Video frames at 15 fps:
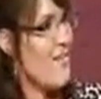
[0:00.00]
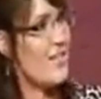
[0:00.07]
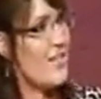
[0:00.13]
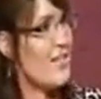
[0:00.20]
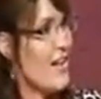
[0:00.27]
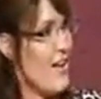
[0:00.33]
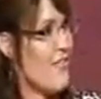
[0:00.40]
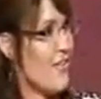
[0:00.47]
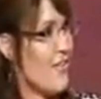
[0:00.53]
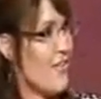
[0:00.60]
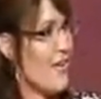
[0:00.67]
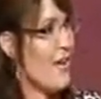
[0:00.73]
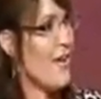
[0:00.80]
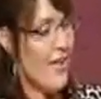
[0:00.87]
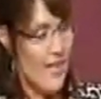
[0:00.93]
have it
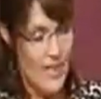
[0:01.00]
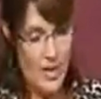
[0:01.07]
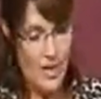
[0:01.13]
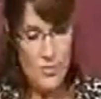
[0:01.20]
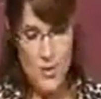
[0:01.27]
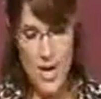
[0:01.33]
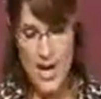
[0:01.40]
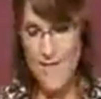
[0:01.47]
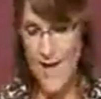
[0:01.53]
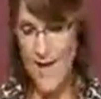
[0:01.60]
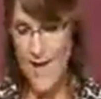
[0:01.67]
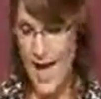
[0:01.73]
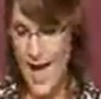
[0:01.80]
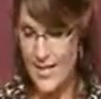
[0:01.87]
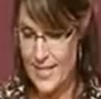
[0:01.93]
tougher than
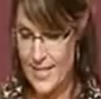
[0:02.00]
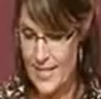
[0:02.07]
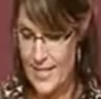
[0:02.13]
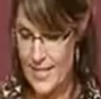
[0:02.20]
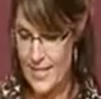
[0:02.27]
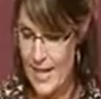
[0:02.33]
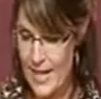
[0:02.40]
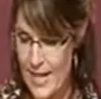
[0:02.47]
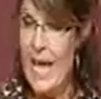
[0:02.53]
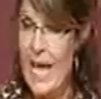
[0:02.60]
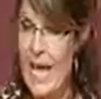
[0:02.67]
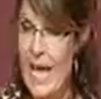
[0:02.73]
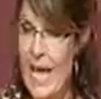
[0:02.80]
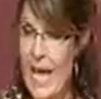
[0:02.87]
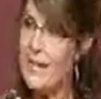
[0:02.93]
we have had it.
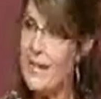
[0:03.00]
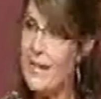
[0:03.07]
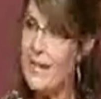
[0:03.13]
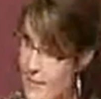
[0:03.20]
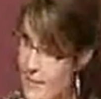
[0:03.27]
In a